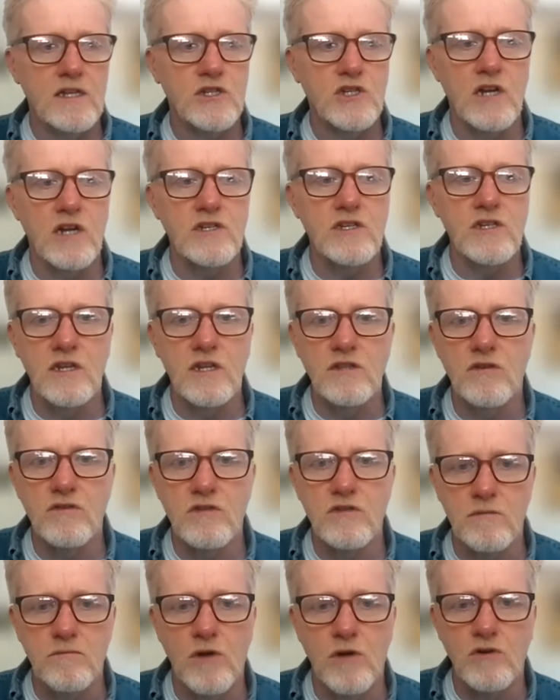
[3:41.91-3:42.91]
touching
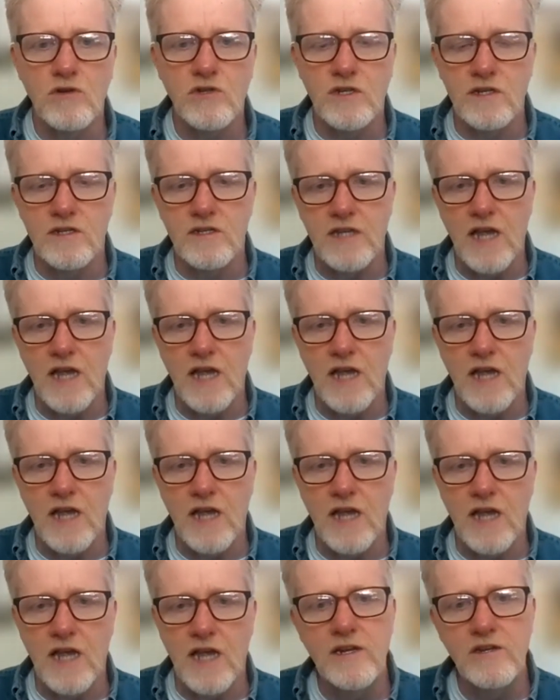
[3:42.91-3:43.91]
those emotions
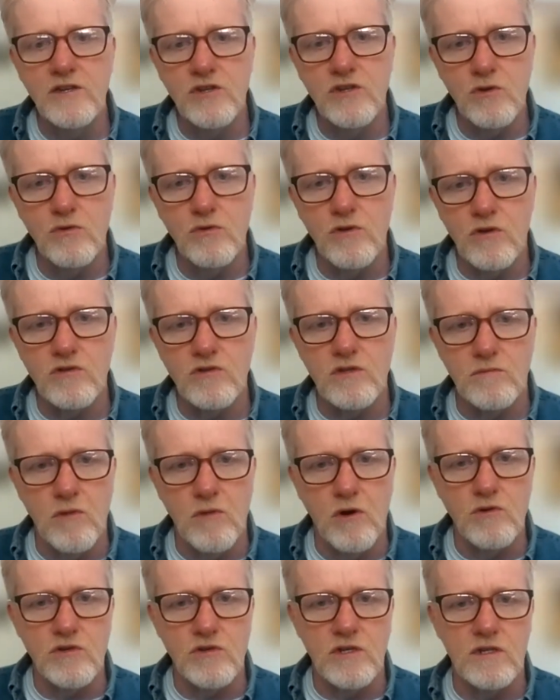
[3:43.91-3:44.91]
and writing to those
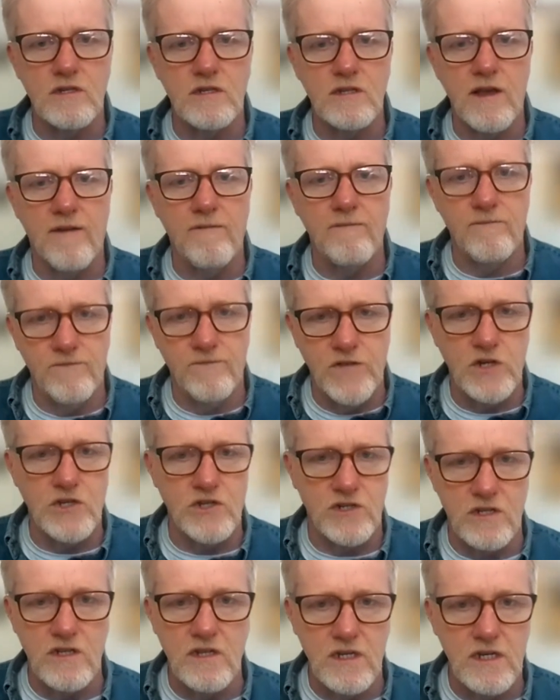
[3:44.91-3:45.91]
emotions
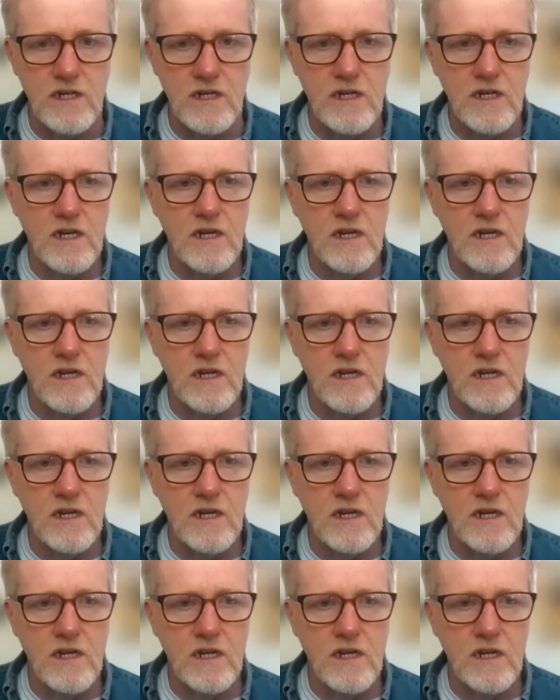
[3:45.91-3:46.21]
efficiently.